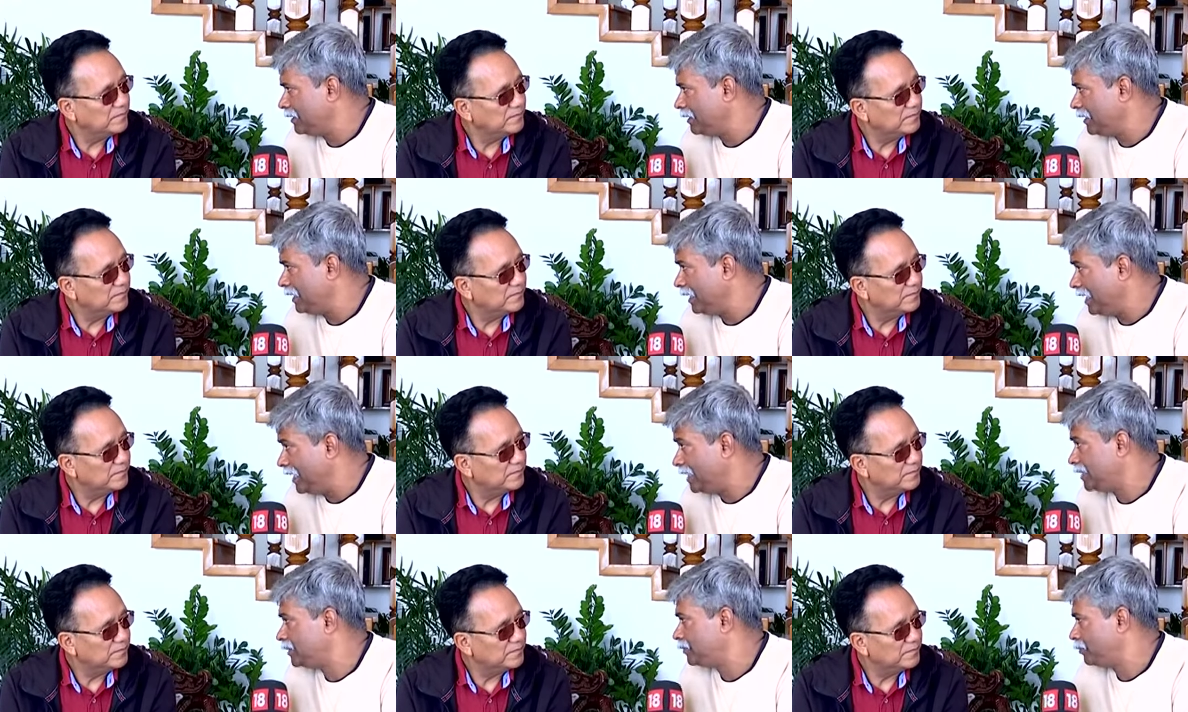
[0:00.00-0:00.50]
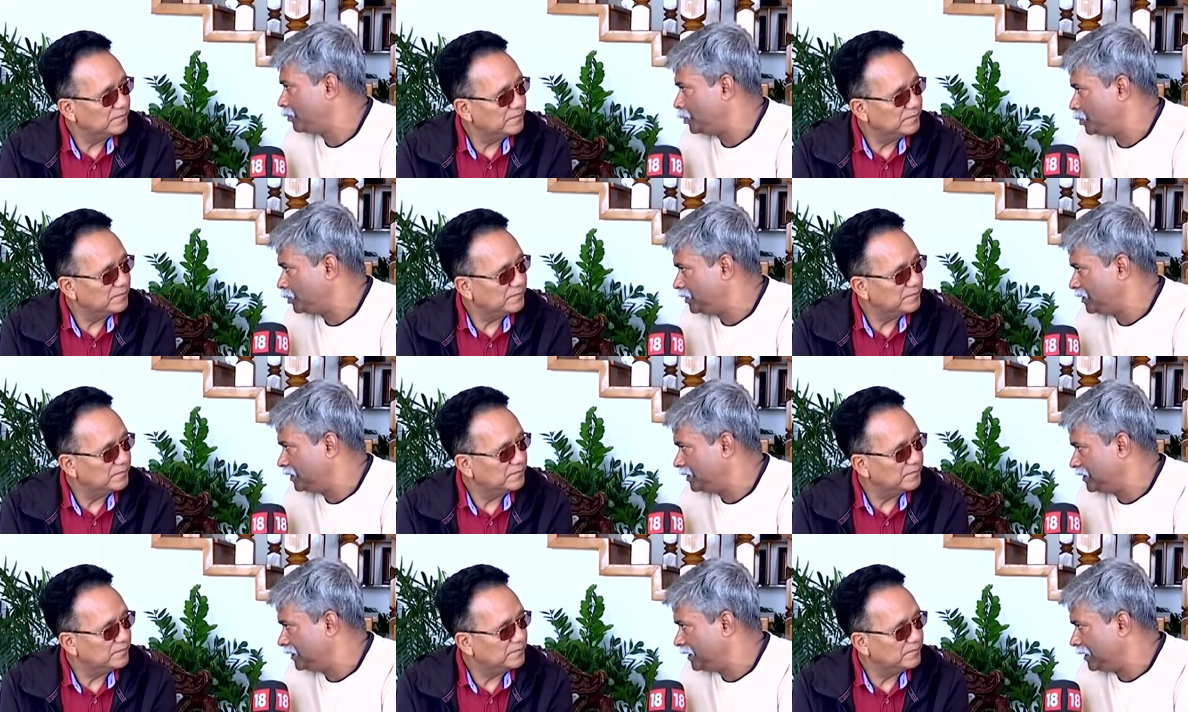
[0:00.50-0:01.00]
Speaker 1: less
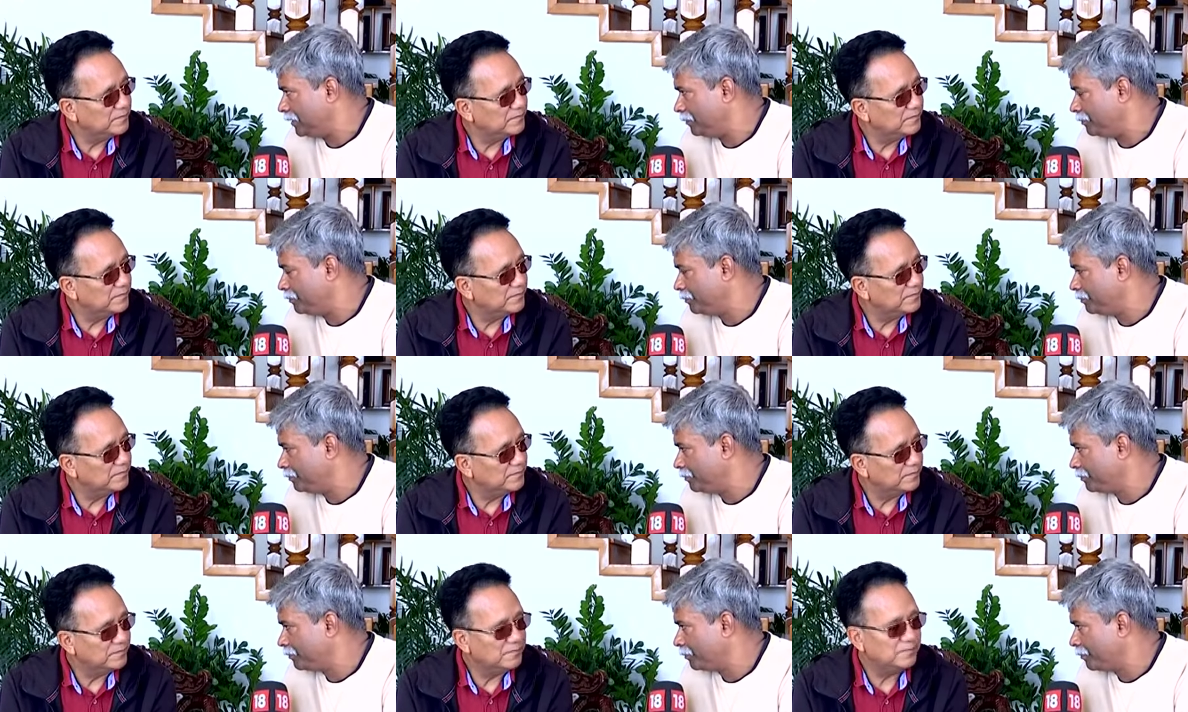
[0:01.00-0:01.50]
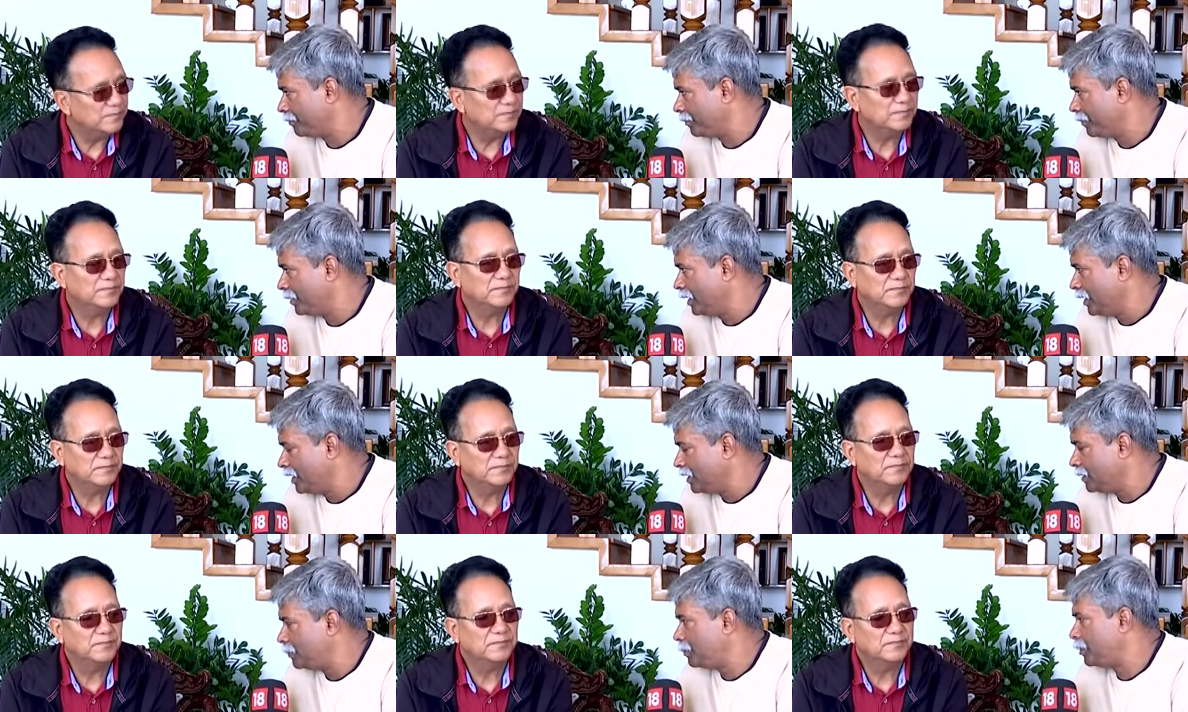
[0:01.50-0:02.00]
votes this time,
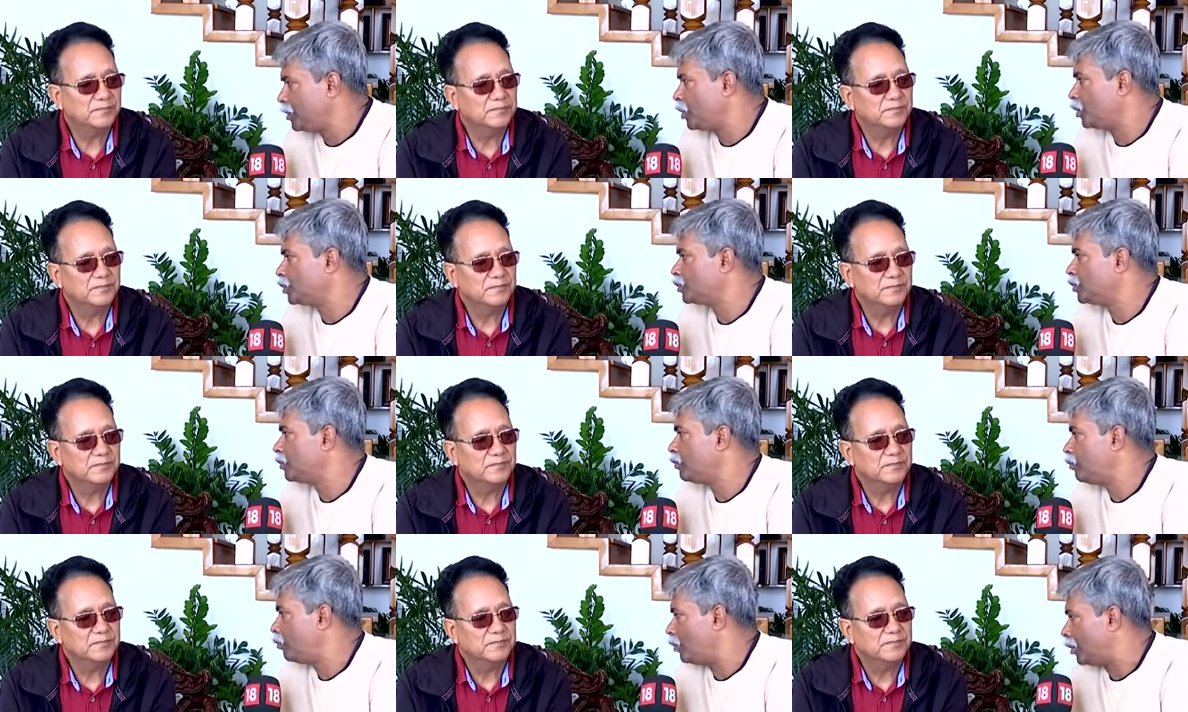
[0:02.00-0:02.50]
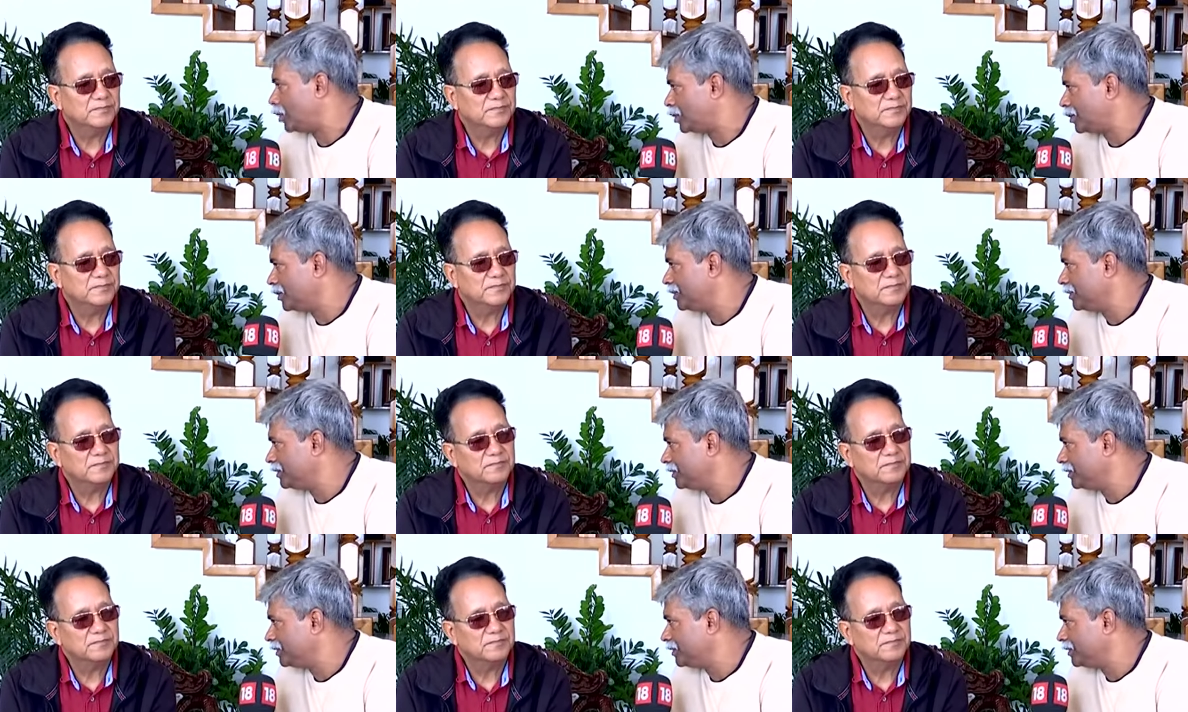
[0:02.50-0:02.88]
it's because of what?